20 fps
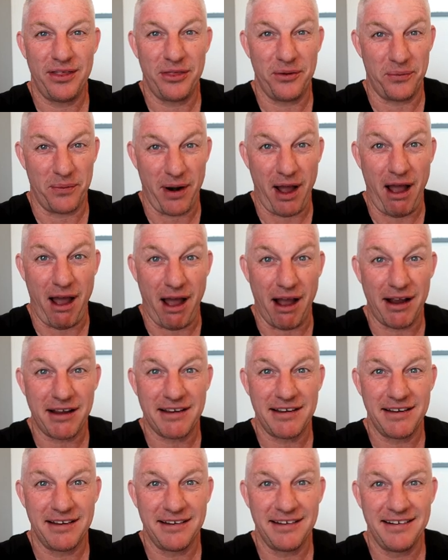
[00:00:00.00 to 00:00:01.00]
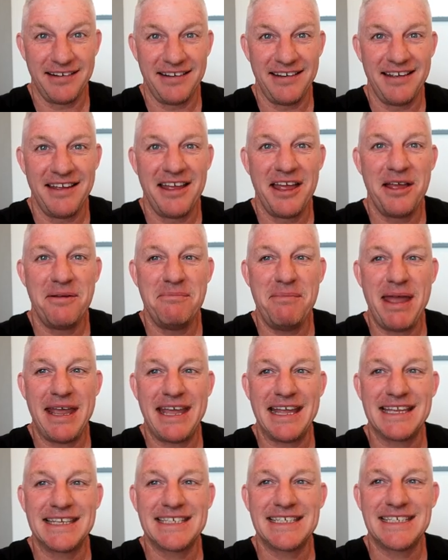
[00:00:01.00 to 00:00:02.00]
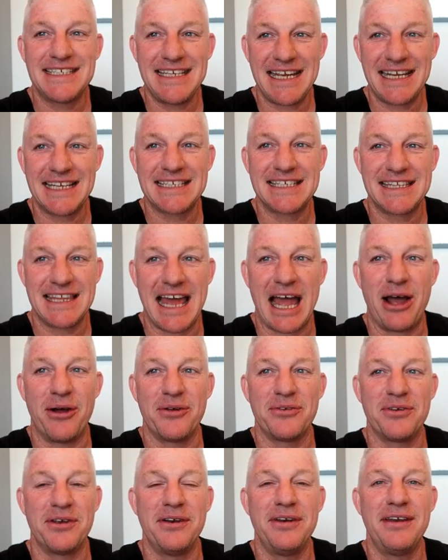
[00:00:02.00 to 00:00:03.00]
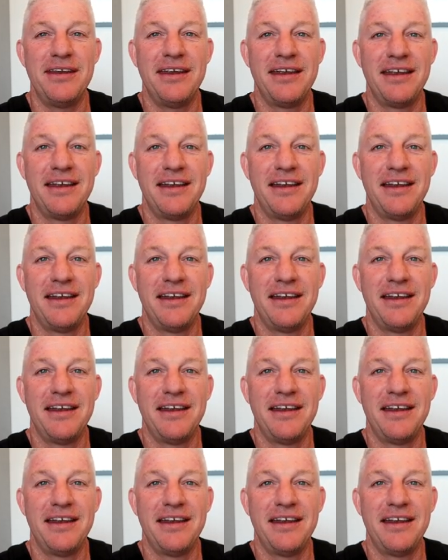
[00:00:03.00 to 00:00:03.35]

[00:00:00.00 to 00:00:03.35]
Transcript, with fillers: the rock, make it six thousand,